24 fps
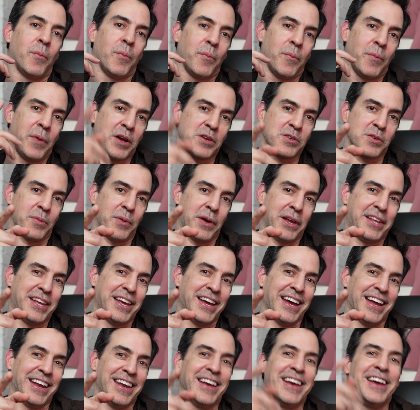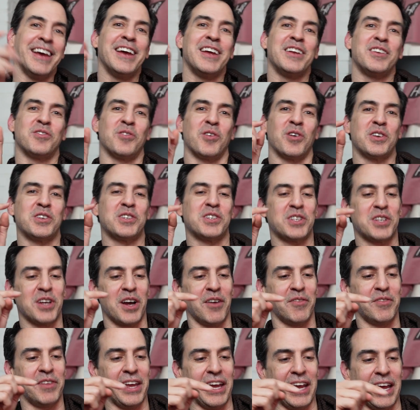here's what we did. George
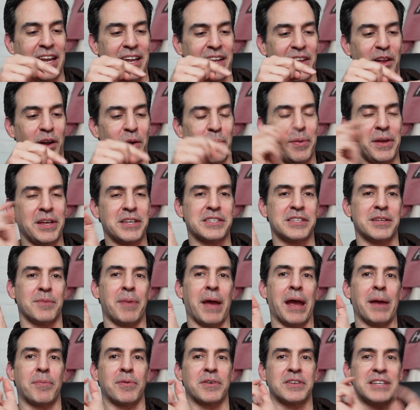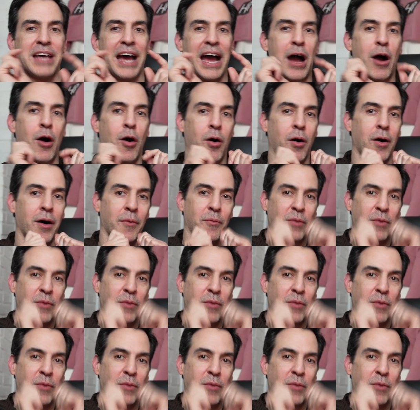shoved in little pieces of paper towel,